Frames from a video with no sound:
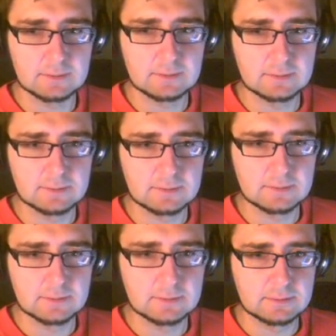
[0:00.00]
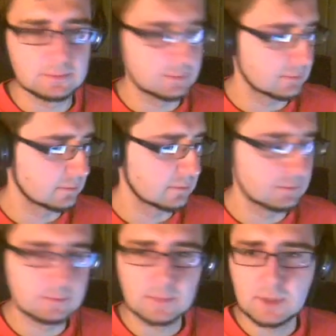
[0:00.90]

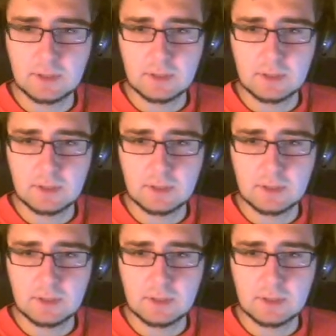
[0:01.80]
(silence)